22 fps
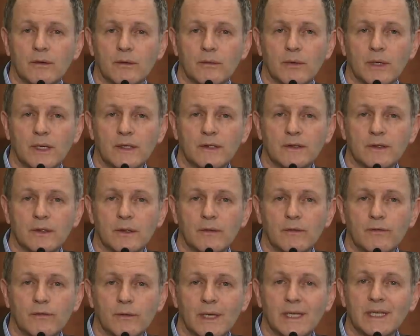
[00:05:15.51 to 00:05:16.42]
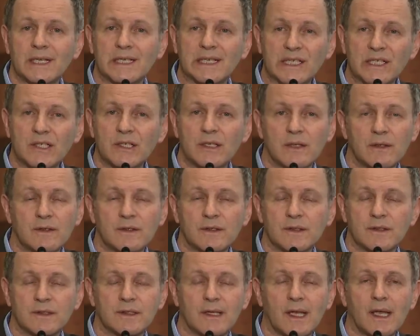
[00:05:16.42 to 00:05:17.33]
the rates of recognition in
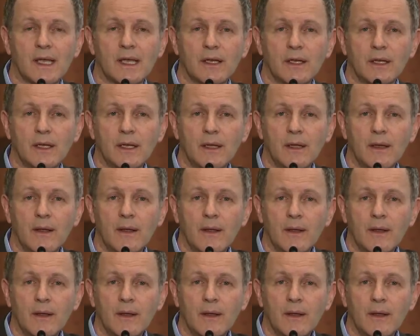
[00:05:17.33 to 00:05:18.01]
society,